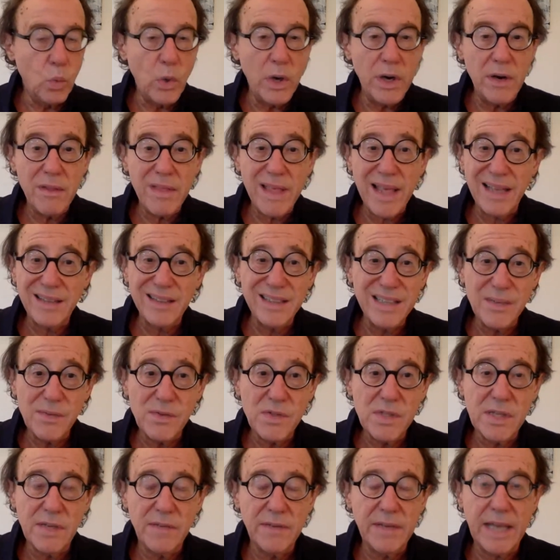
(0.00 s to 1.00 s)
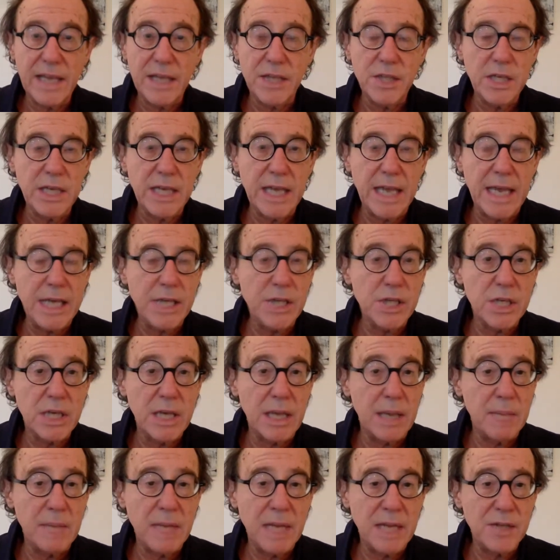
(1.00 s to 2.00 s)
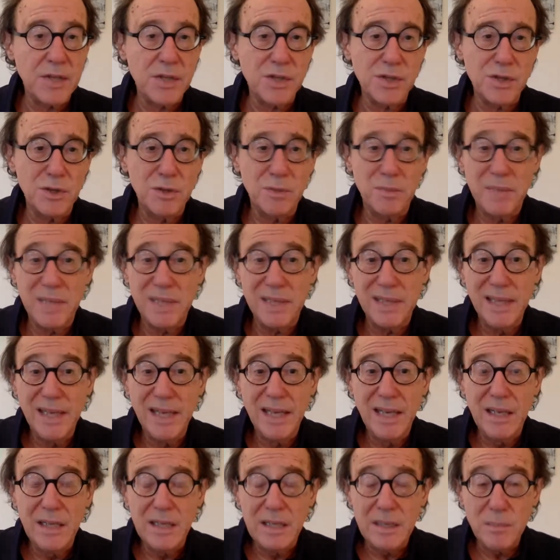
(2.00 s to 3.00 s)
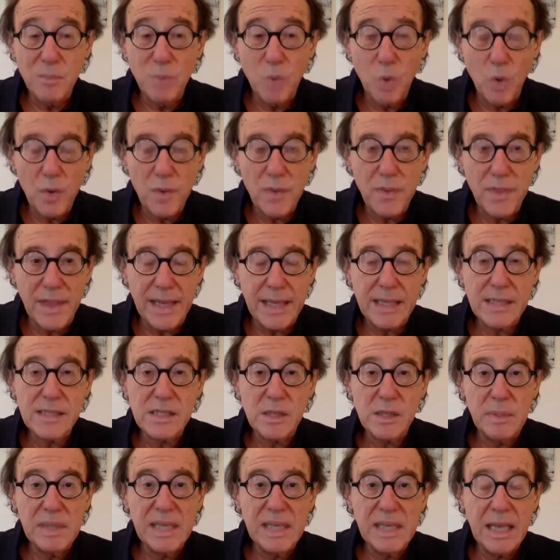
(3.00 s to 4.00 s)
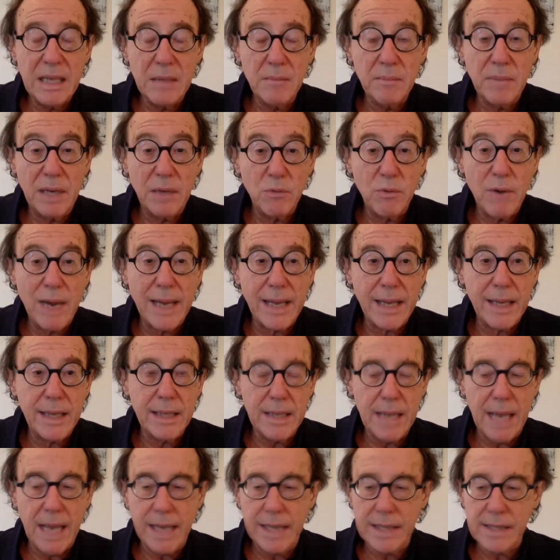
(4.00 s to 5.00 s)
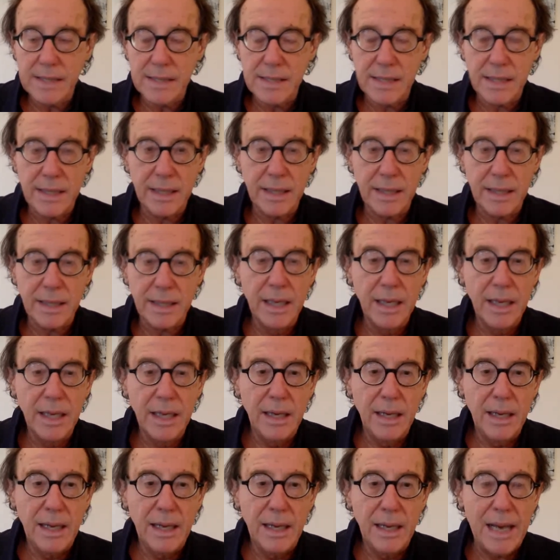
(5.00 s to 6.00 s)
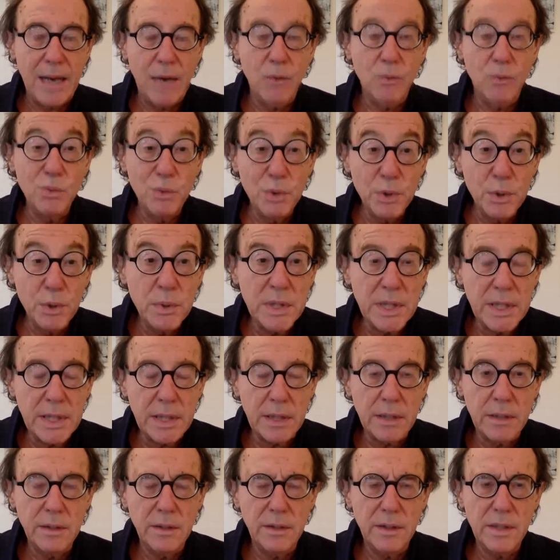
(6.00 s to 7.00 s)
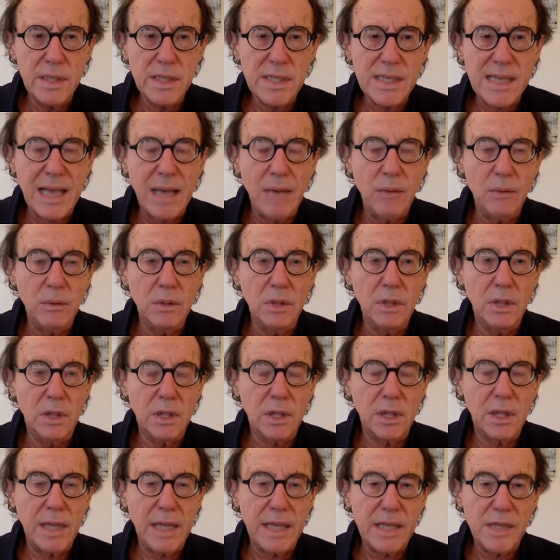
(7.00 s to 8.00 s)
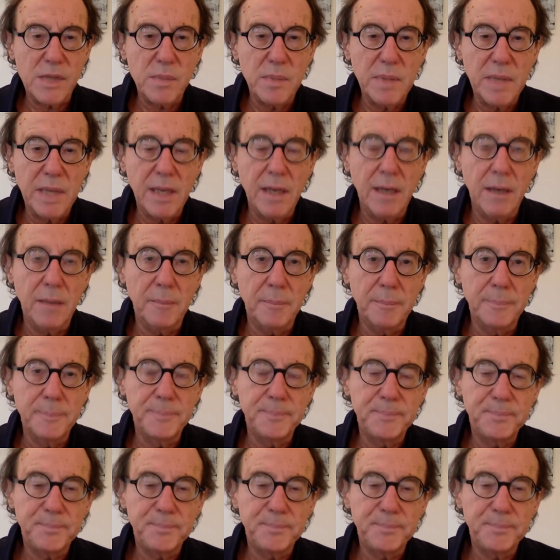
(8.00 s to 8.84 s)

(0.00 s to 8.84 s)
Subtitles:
where that leaves civic education, I'm not sure, but the important thing is to begin by recognizing how rooted this outlook has become.